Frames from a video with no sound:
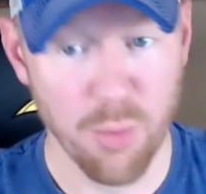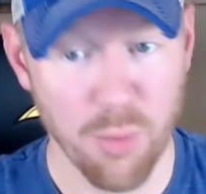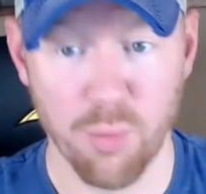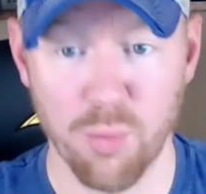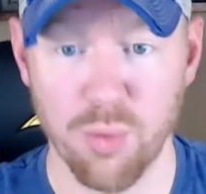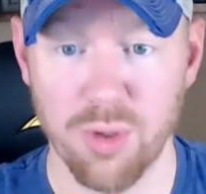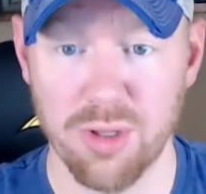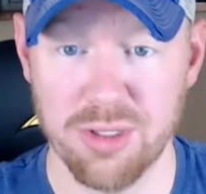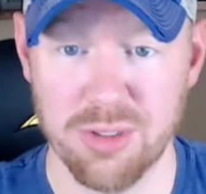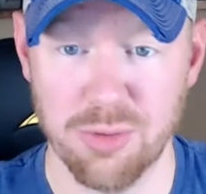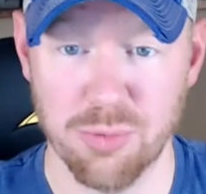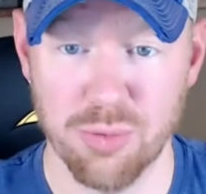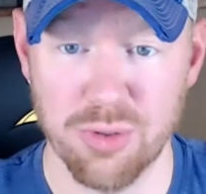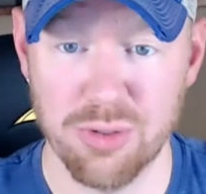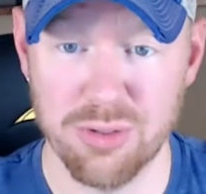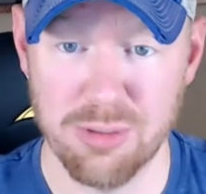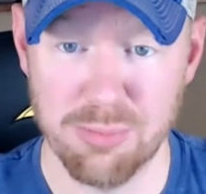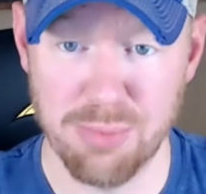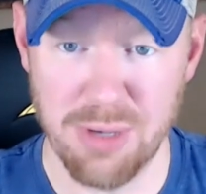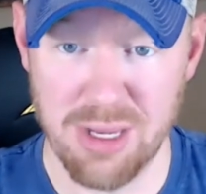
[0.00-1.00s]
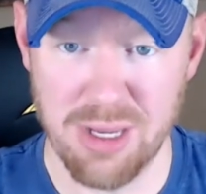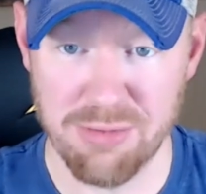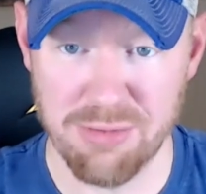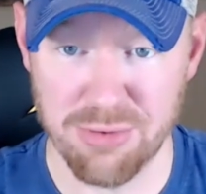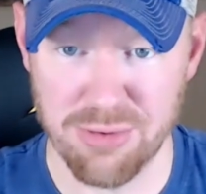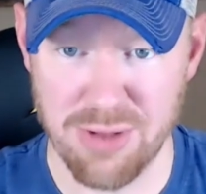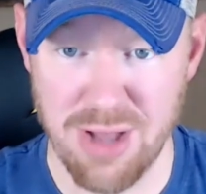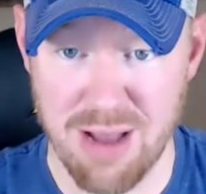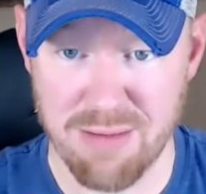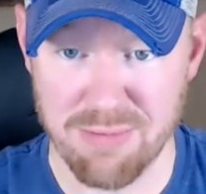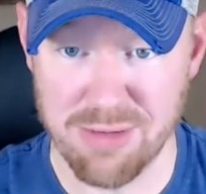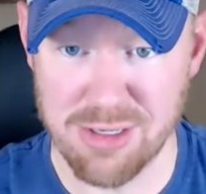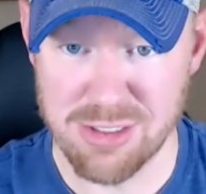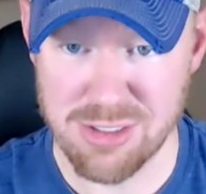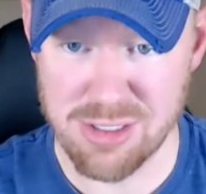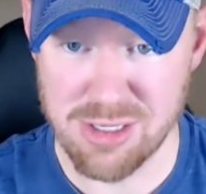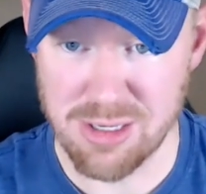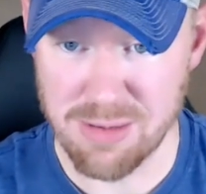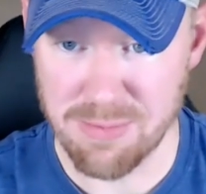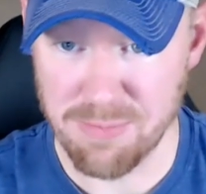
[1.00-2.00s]
really, really painful,
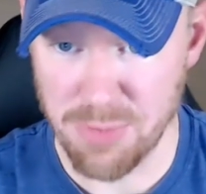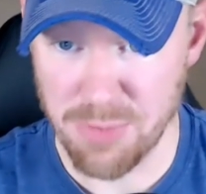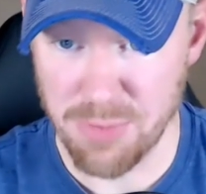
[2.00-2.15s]
obviously.